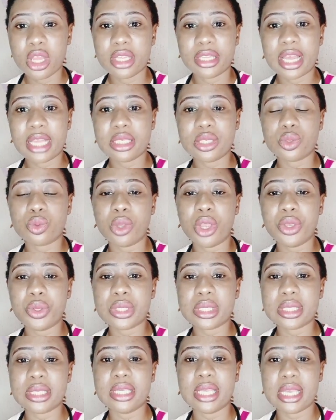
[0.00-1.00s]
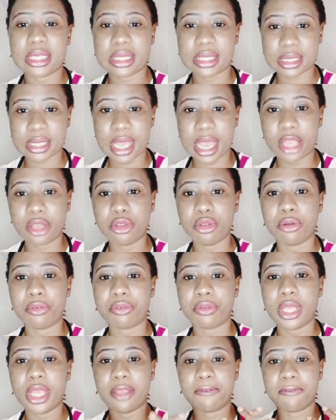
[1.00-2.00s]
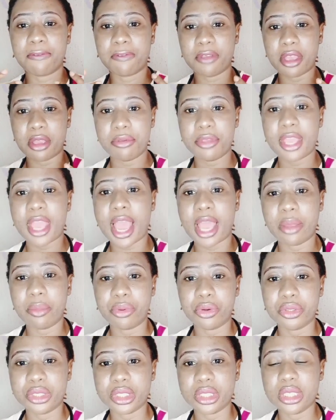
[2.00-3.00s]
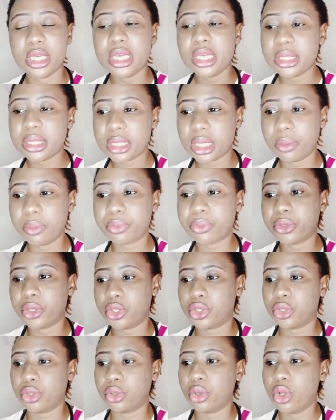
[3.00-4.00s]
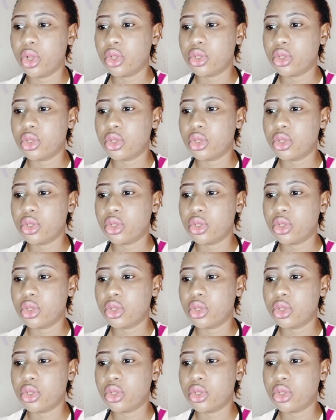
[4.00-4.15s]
That is where you see a sign of a very high body temperature.